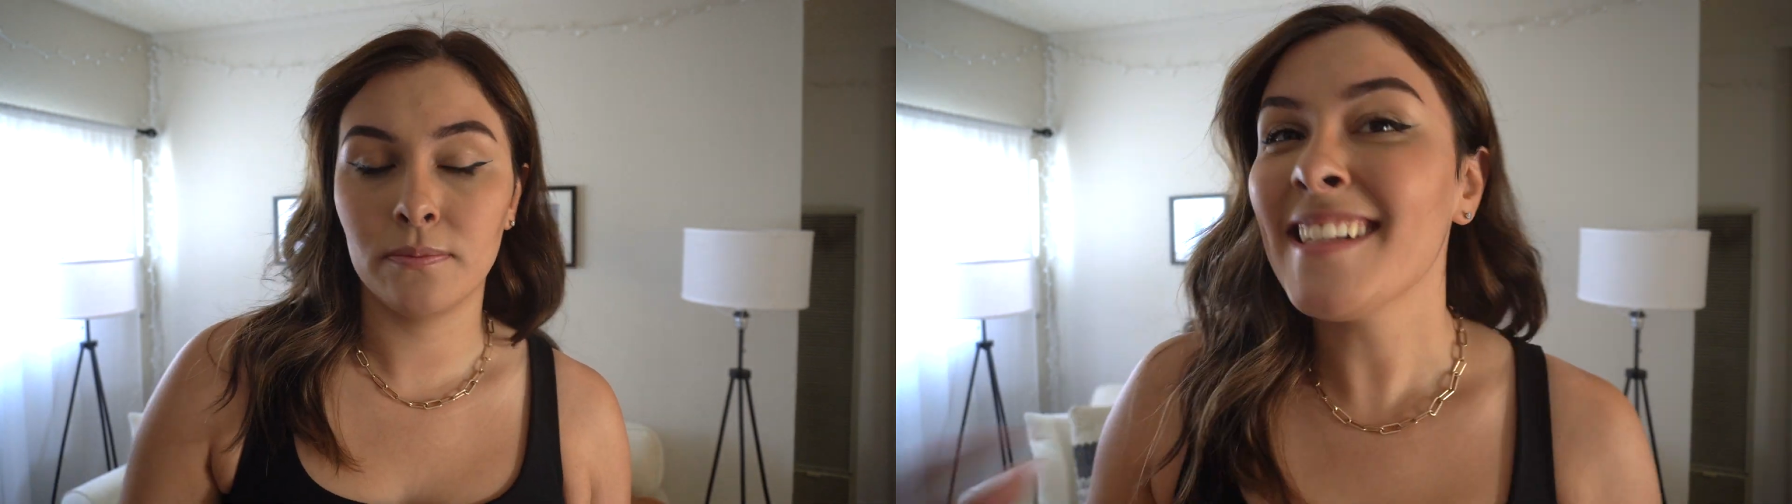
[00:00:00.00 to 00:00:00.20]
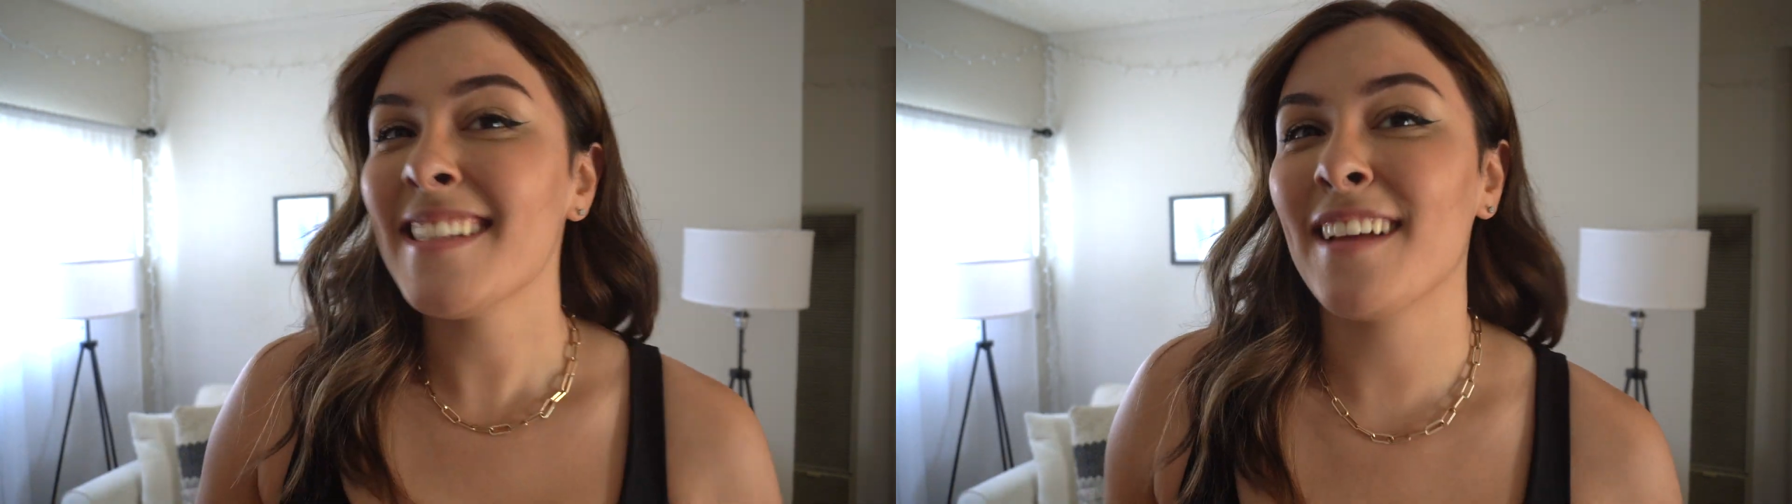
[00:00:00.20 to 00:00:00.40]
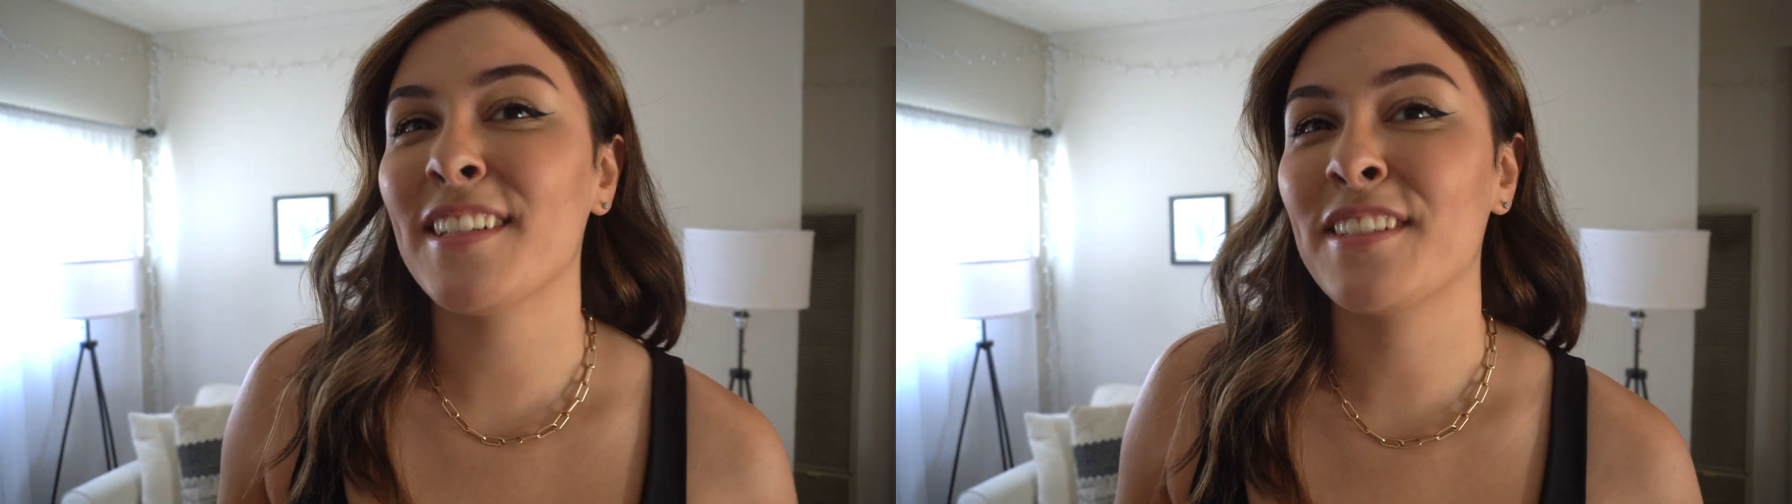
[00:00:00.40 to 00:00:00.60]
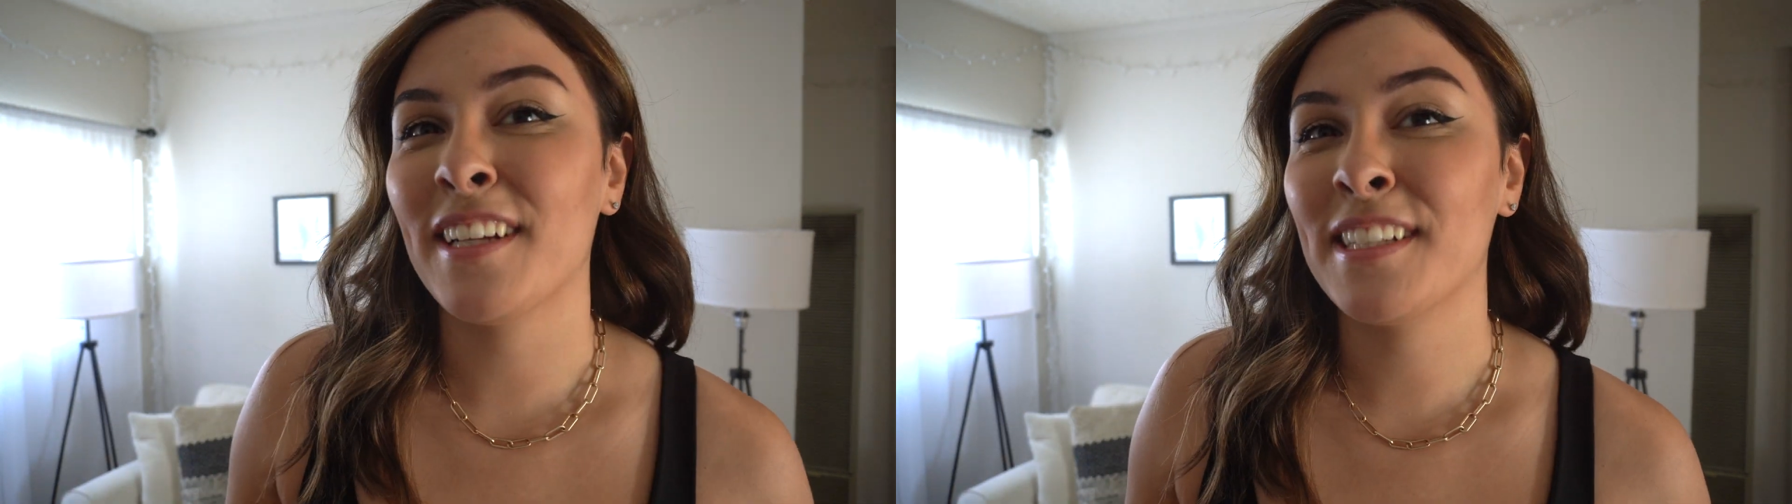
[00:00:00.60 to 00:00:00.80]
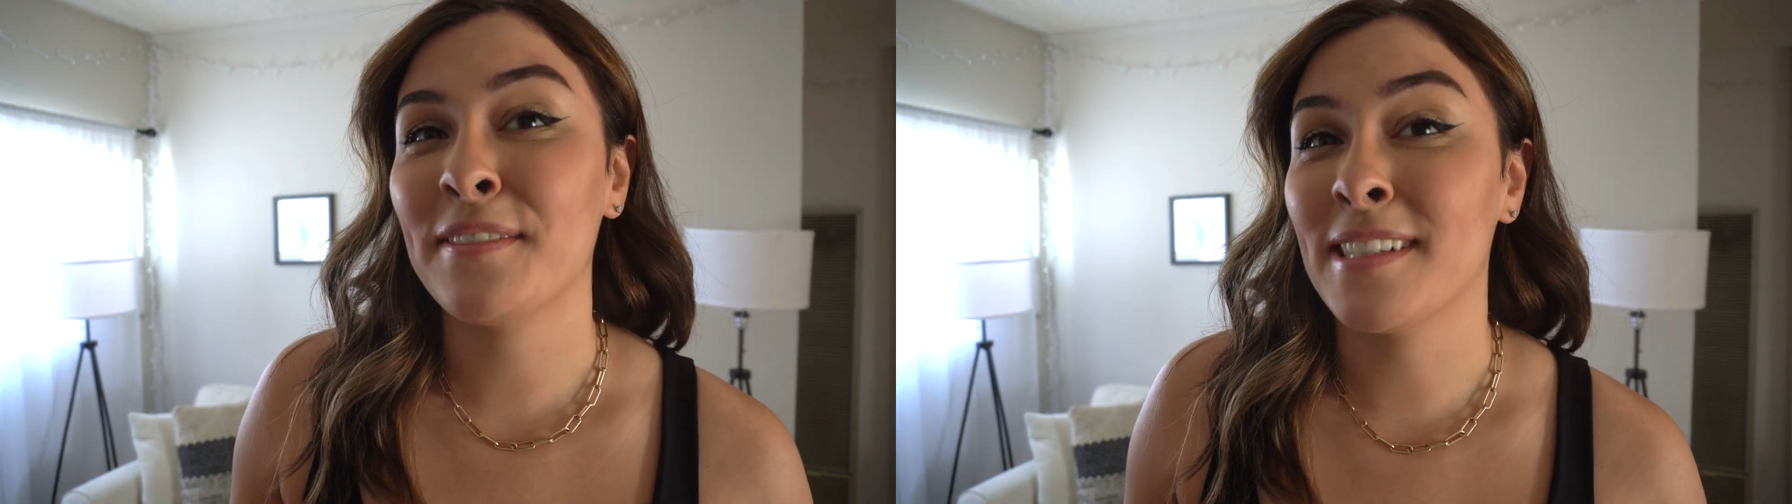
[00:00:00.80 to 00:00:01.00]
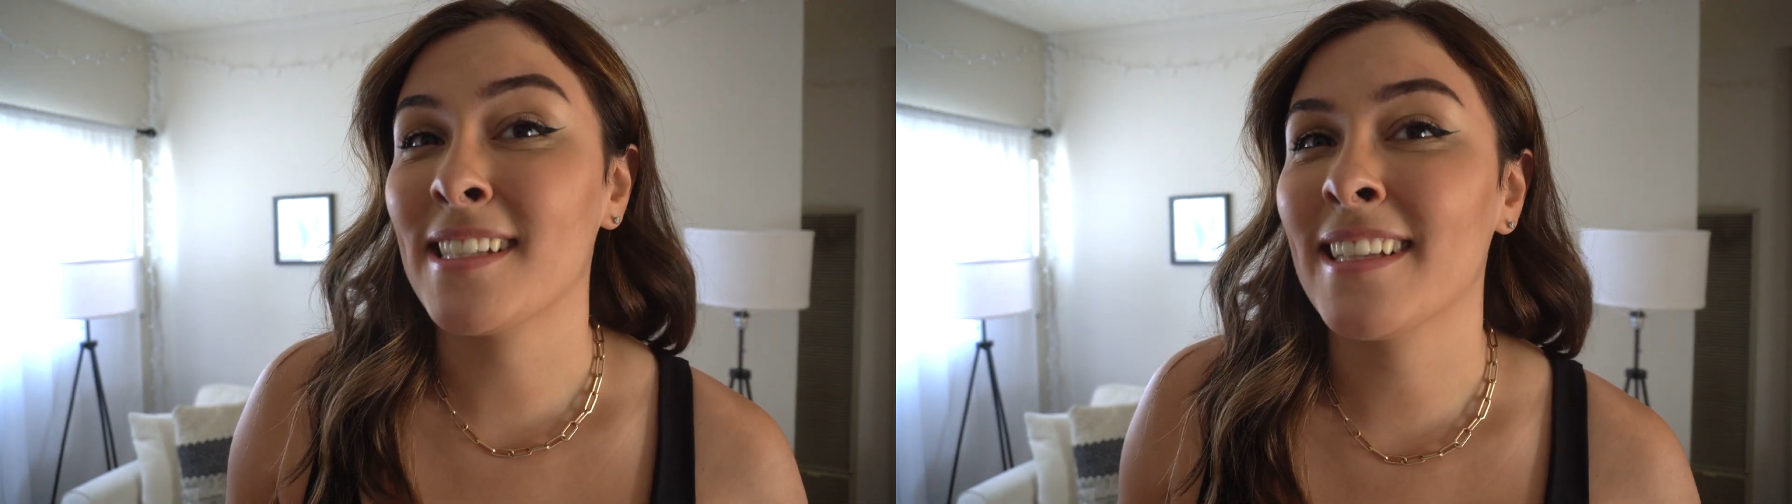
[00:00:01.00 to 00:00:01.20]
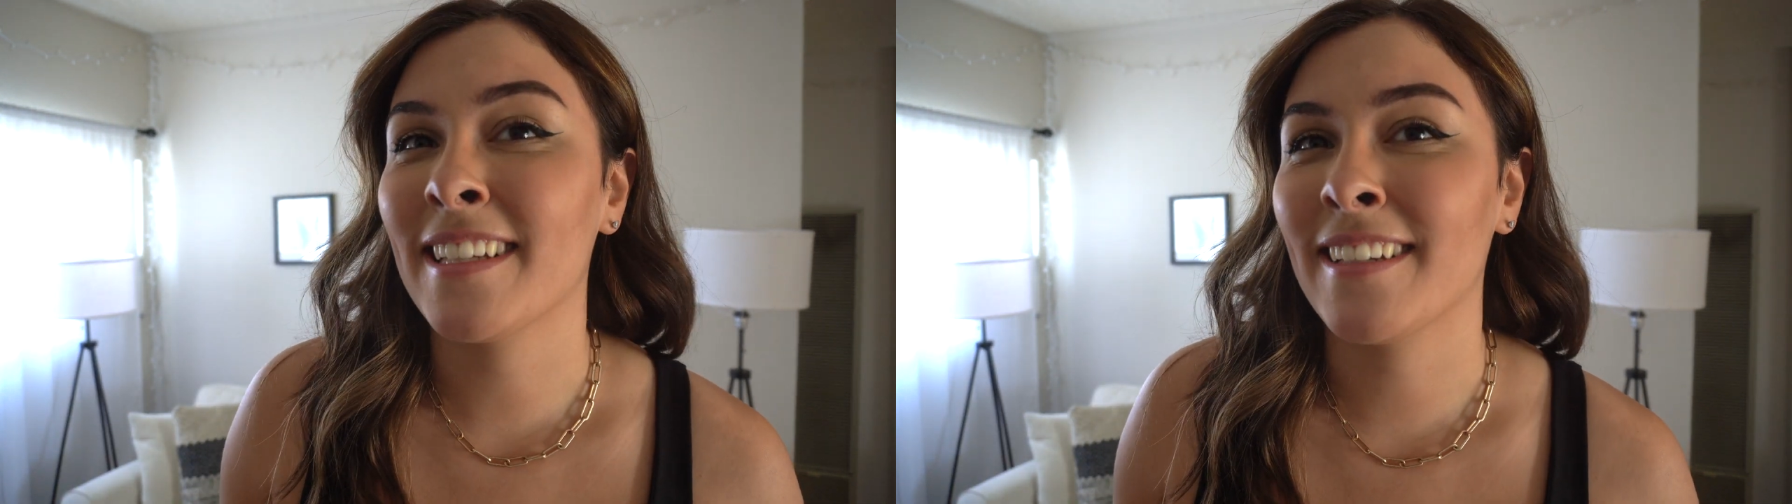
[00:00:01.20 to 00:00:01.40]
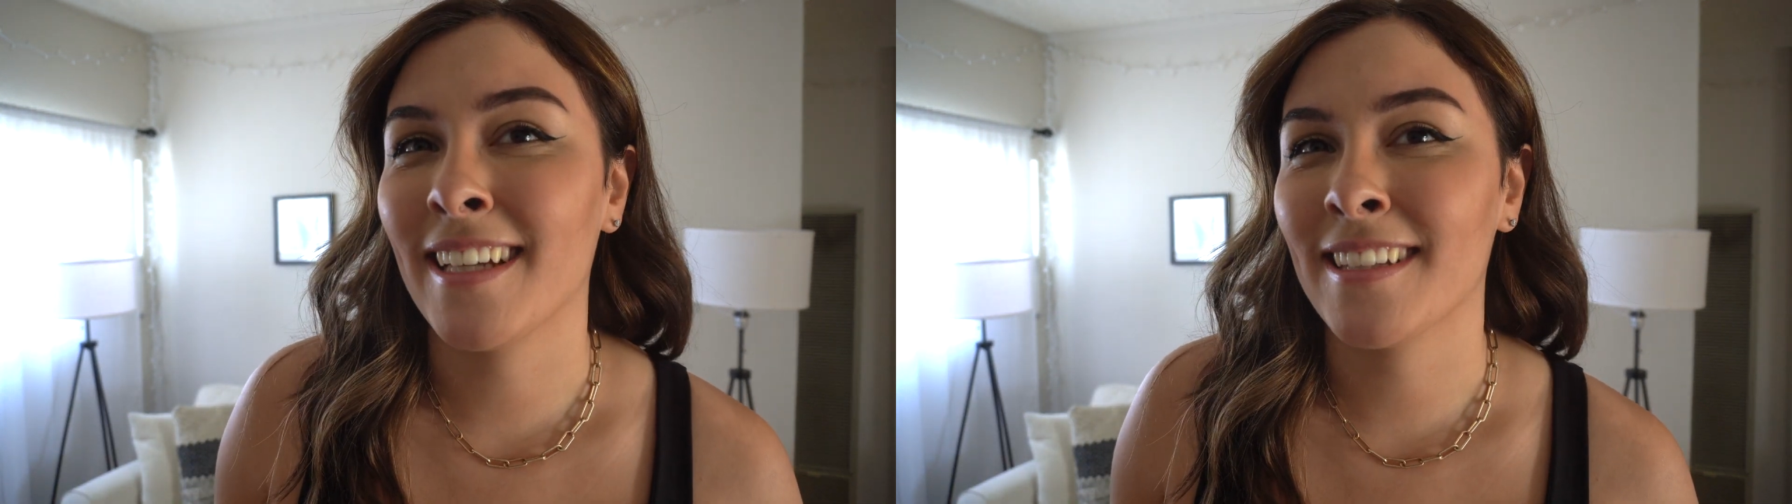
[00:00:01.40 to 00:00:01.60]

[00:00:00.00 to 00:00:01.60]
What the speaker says: This sounded great to us in theory